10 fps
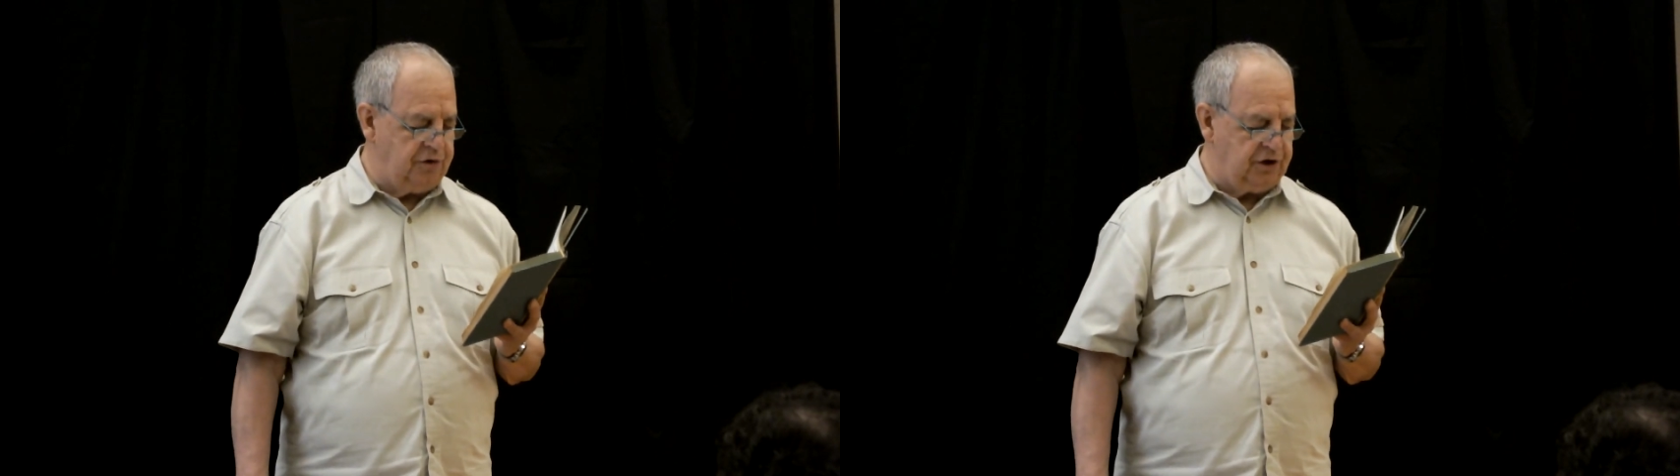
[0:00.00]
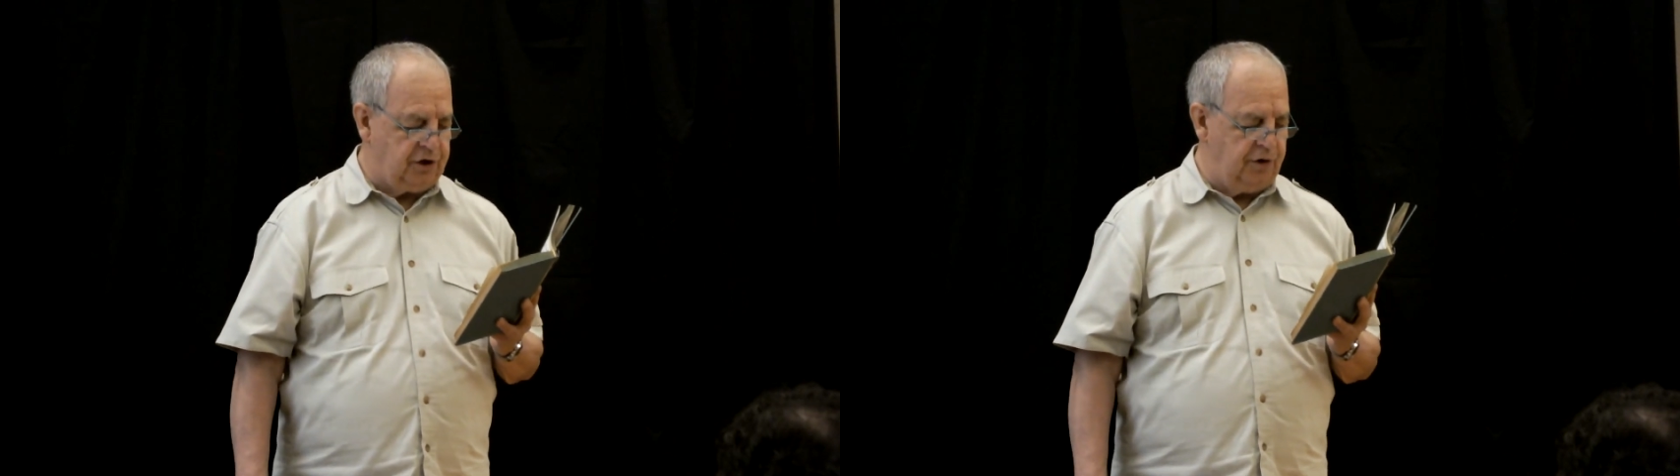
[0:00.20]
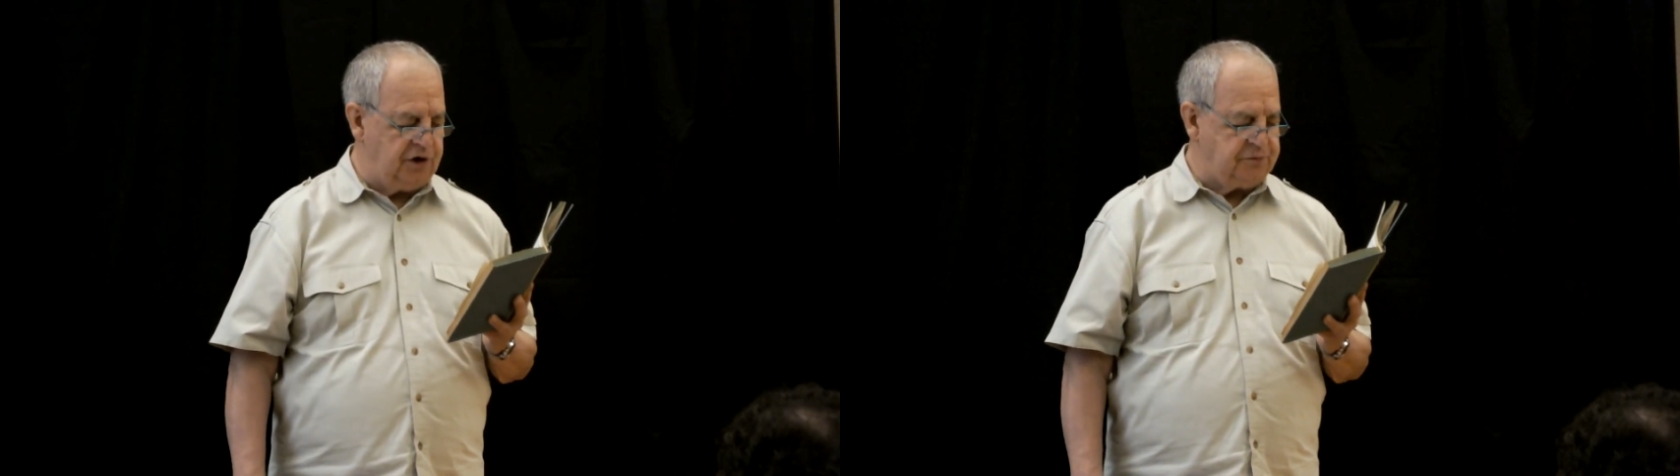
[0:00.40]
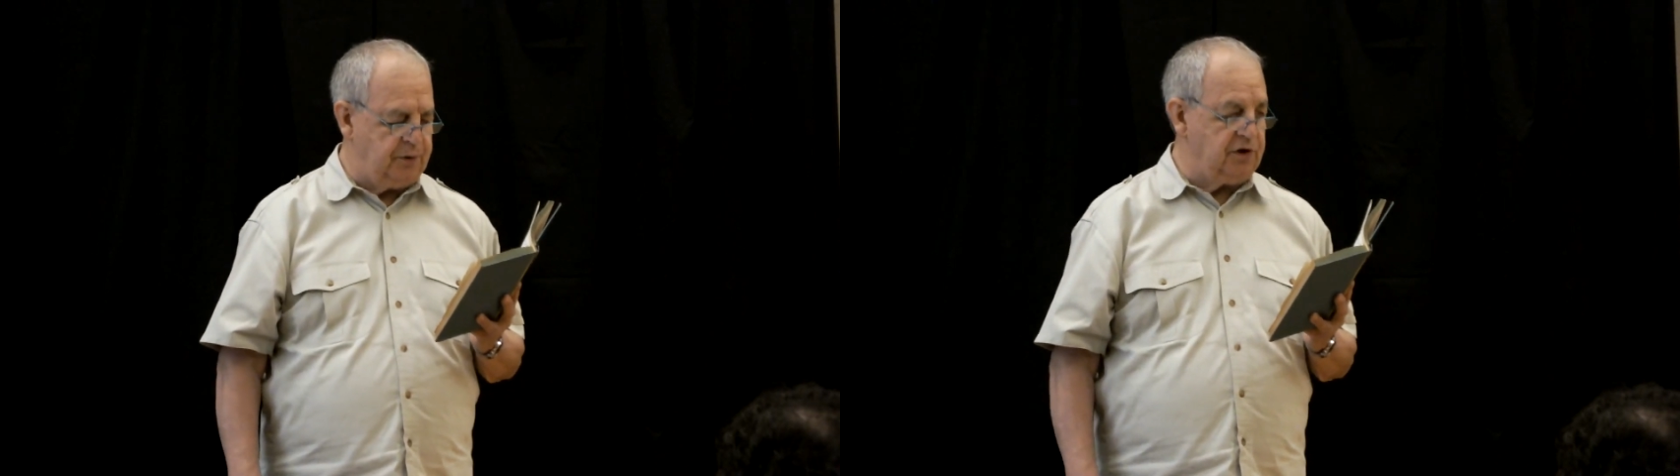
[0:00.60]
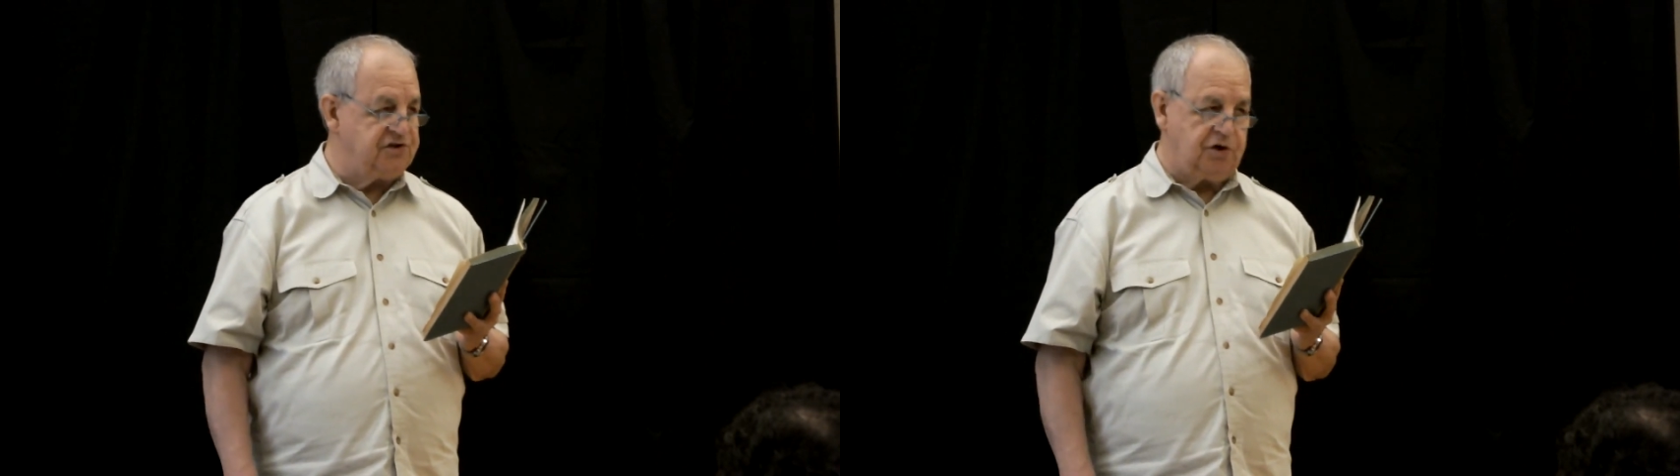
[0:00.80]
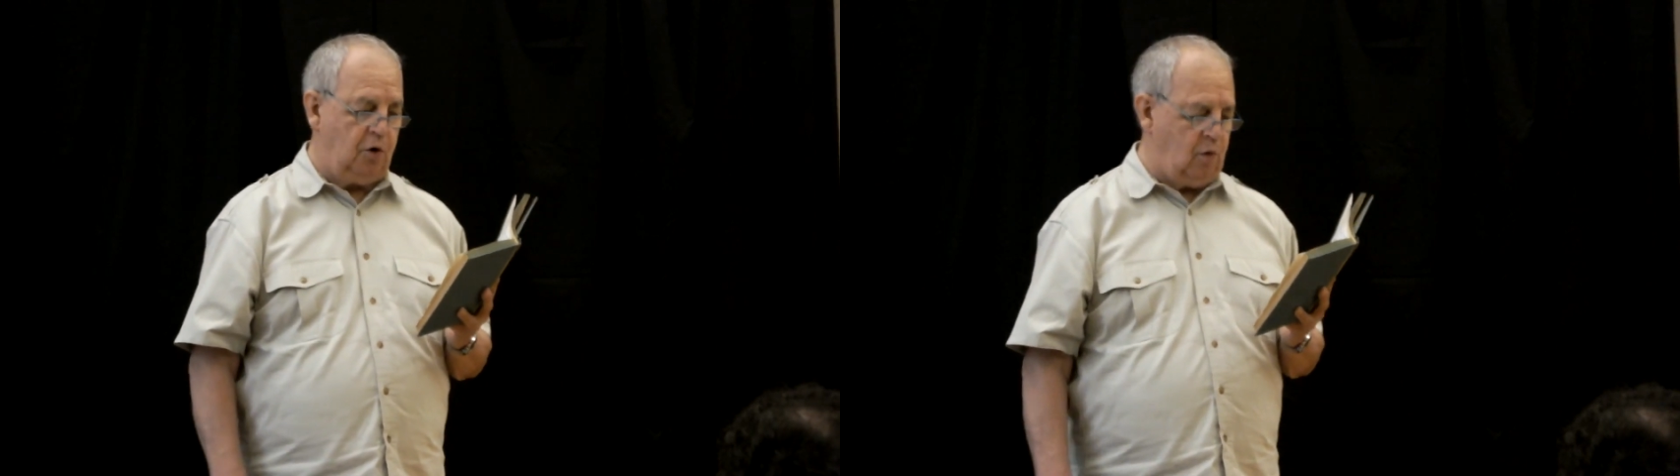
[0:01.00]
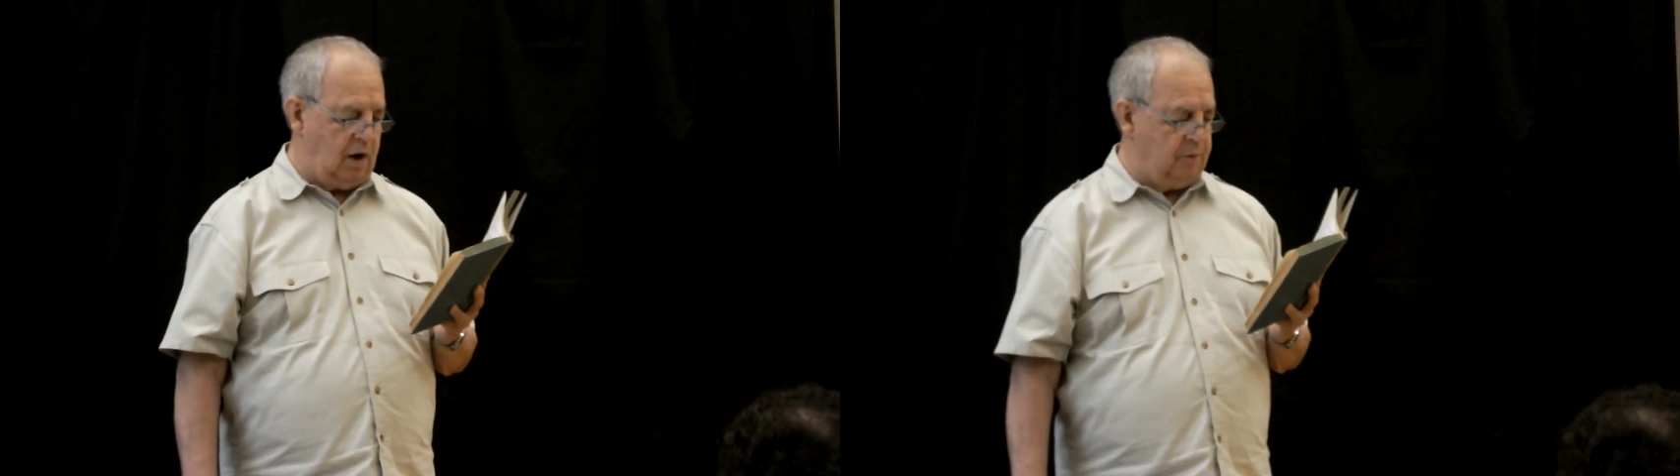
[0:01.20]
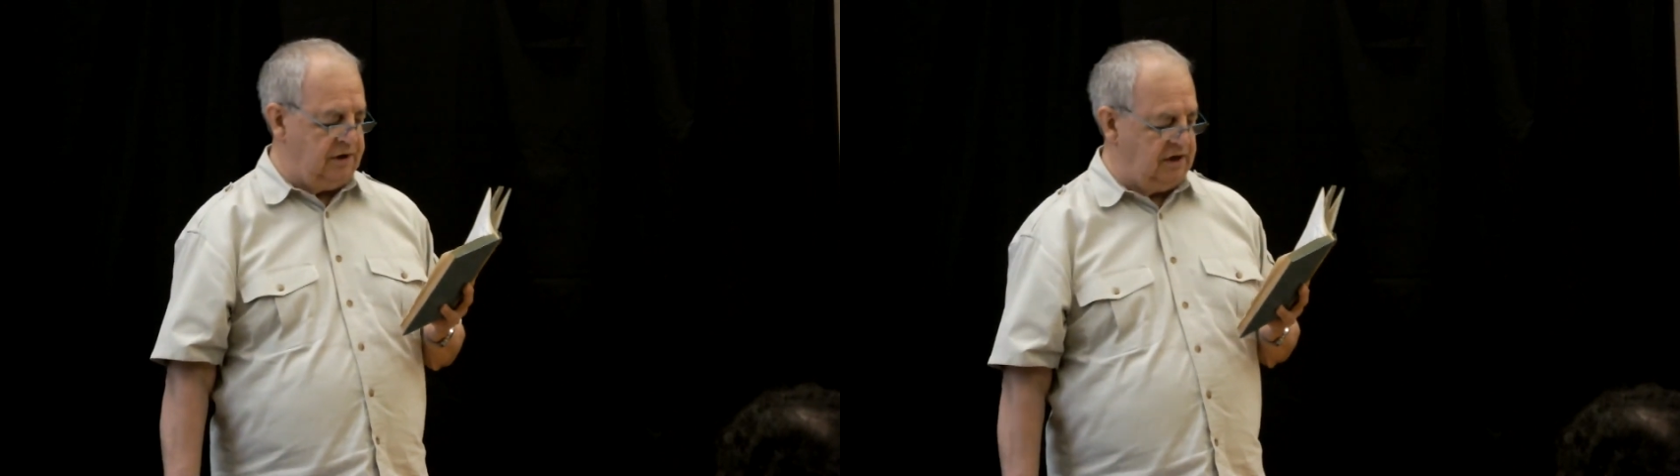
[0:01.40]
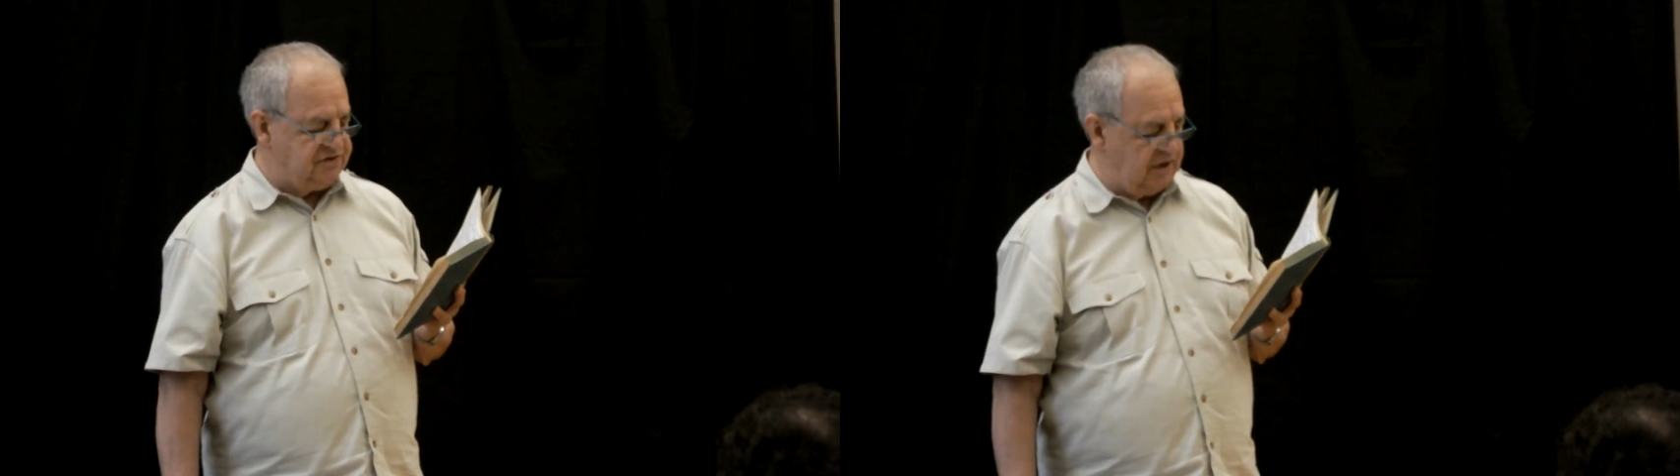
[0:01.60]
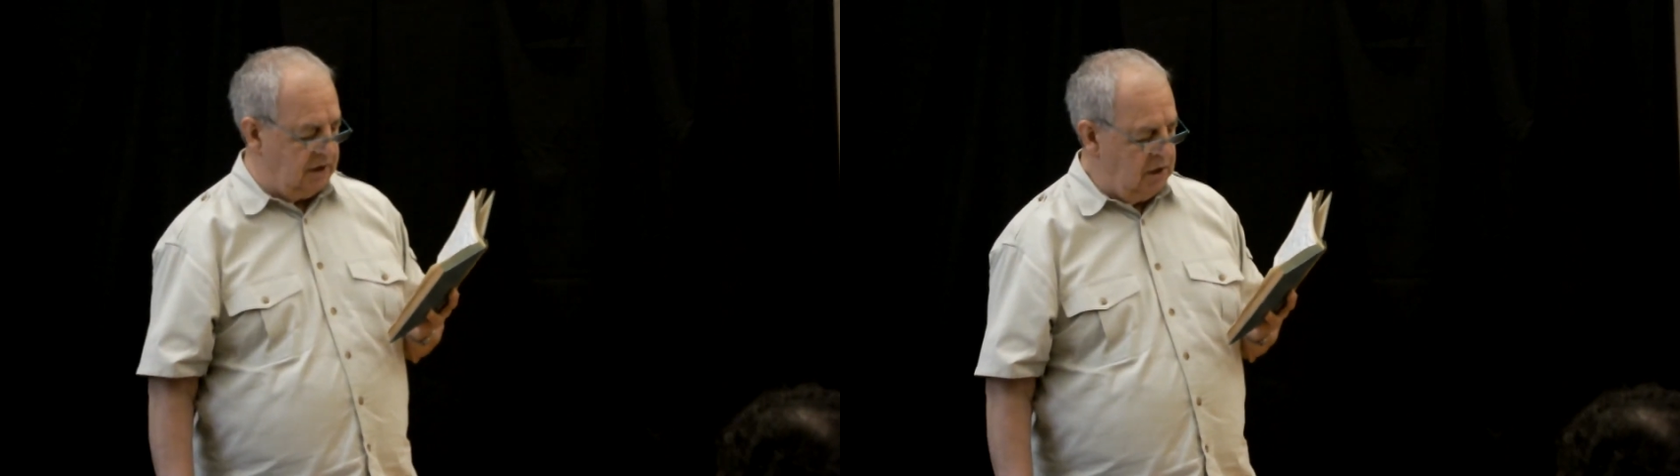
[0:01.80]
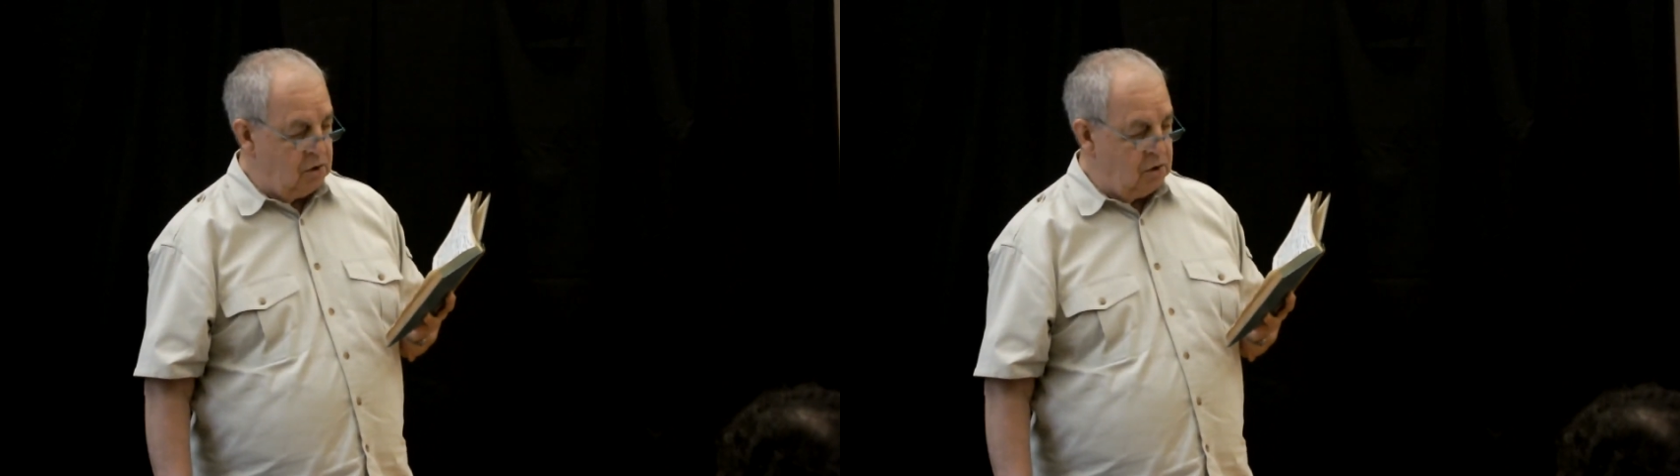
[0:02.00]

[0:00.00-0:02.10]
and the Kurdish put it so well when they say,